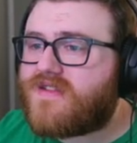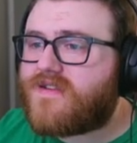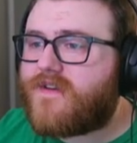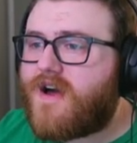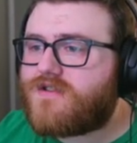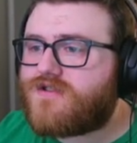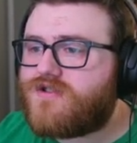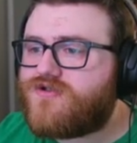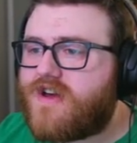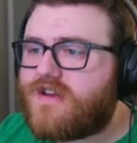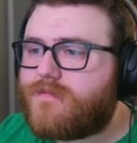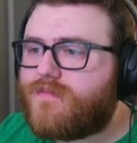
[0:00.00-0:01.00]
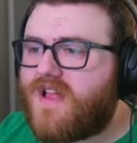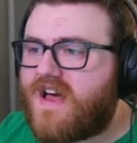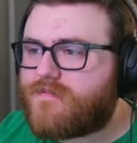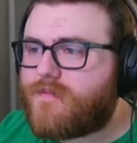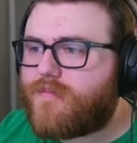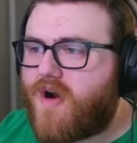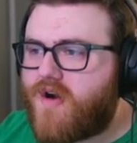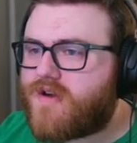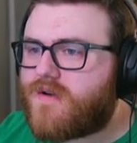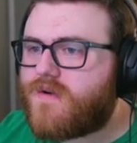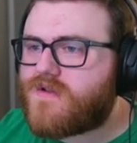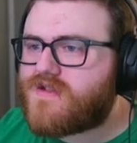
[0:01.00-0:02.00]
of concentrated plasma
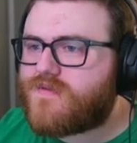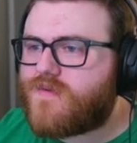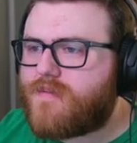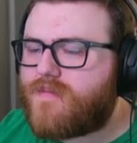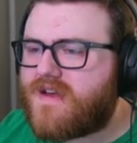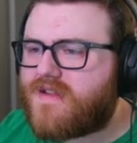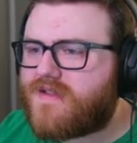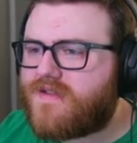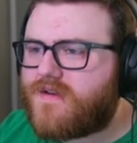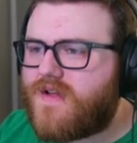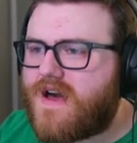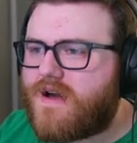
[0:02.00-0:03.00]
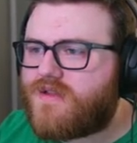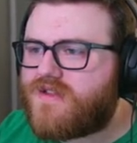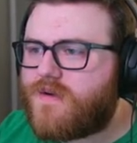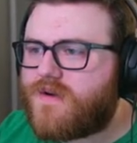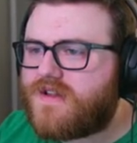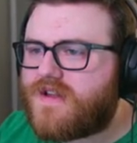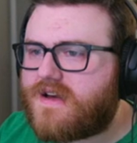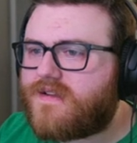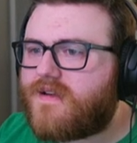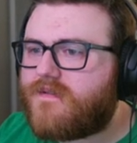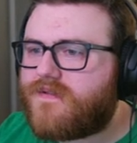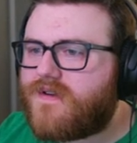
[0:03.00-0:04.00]
particles is what makes the clouds so
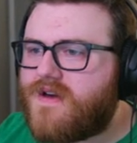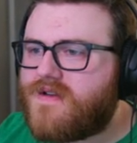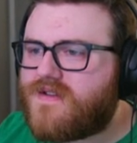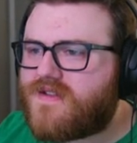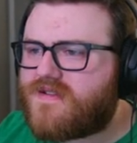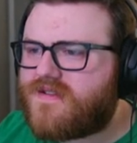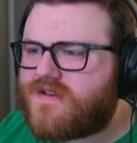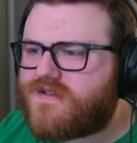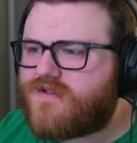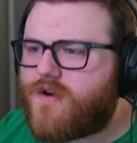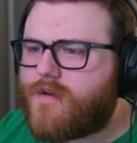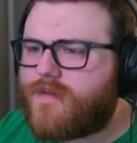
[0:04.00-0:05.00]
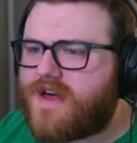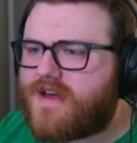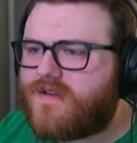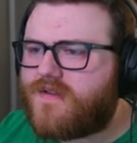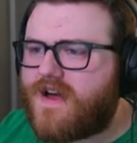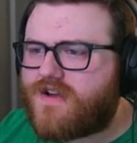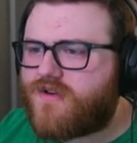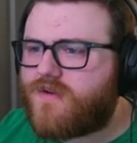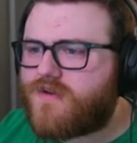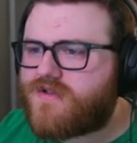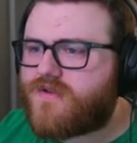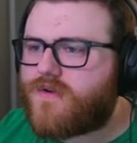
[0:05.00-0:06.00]
conductive. This isn't a storm like an electrical
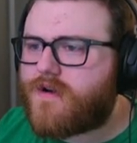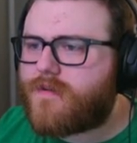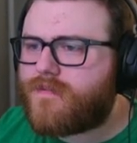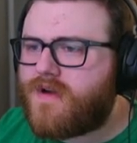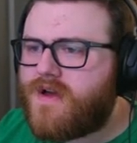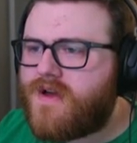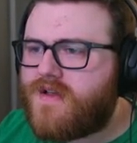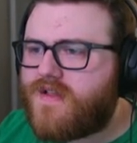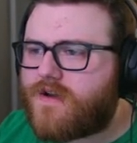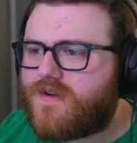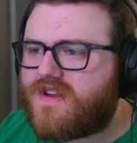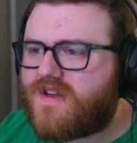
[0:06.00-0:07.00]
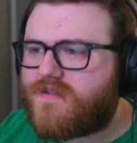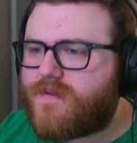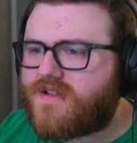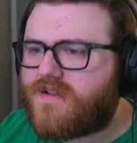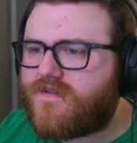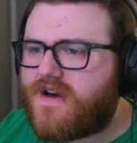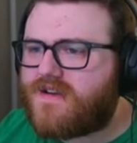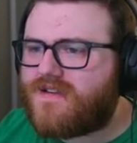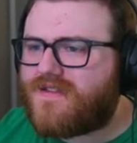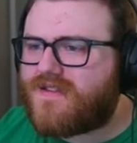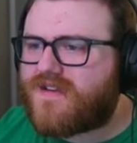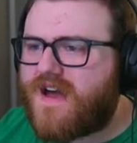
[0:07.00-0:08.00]
storm, like we'd expect to find in
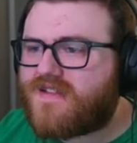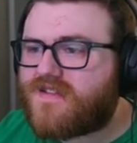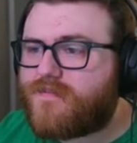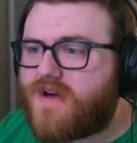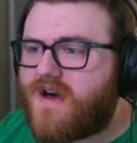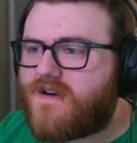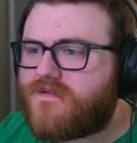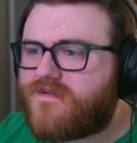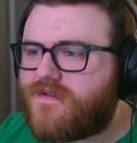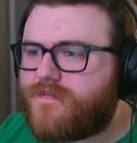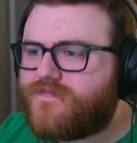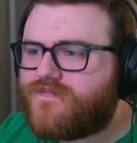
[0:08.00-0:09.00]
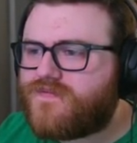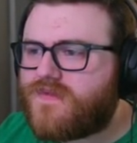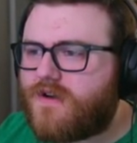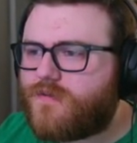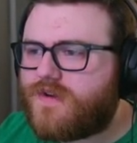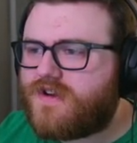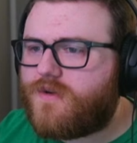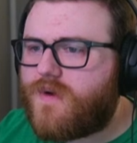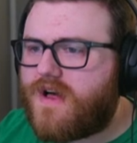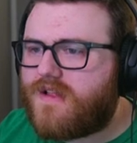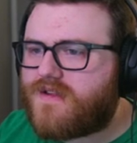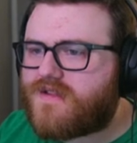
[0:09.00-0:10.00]
the skies above, and we do
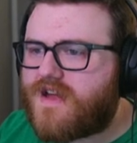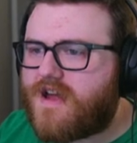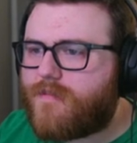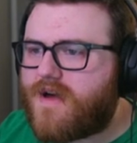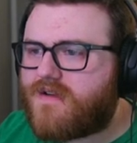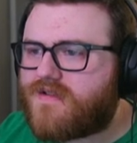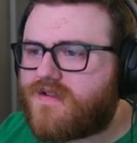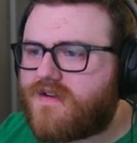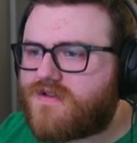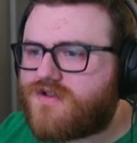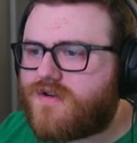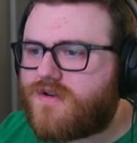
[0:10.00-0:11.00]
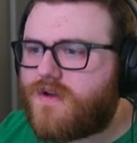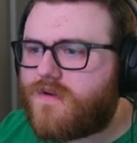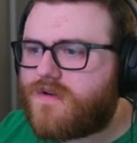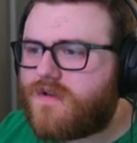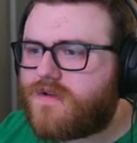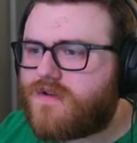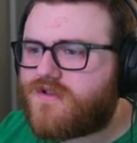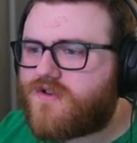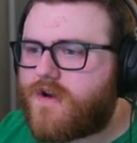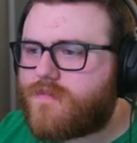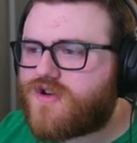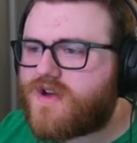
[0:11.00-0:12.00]
well to stamp out such colloquial
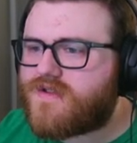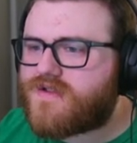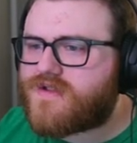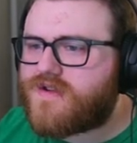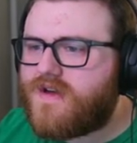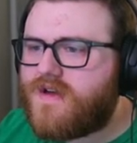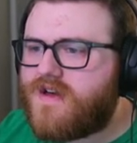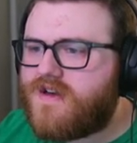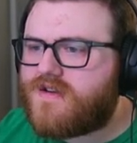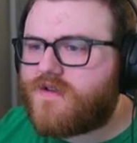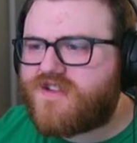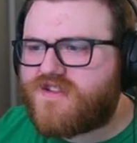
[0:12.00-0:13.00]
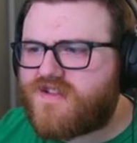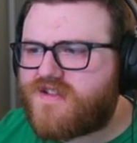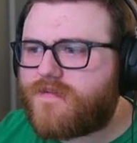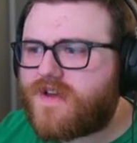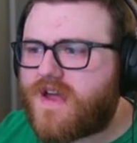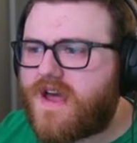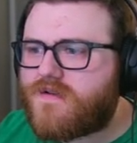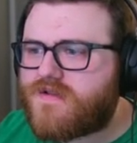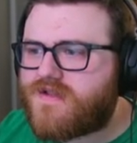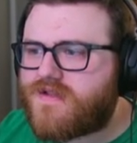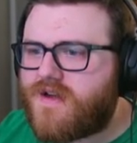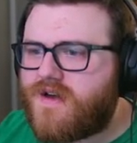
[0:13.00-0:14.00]
descriptions. No, this is something
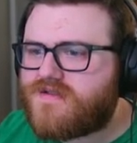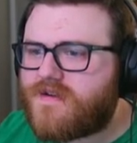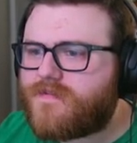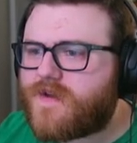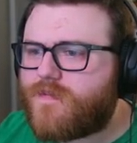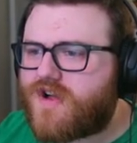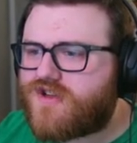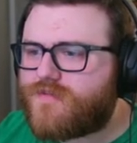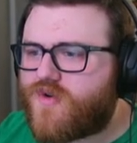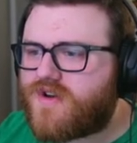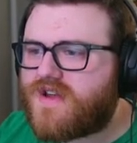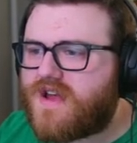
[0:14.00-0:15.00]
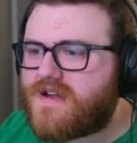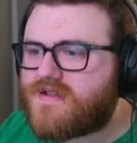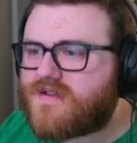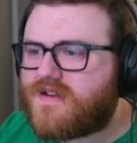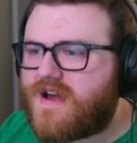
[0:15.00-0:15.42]
else. Something much more intense, and yet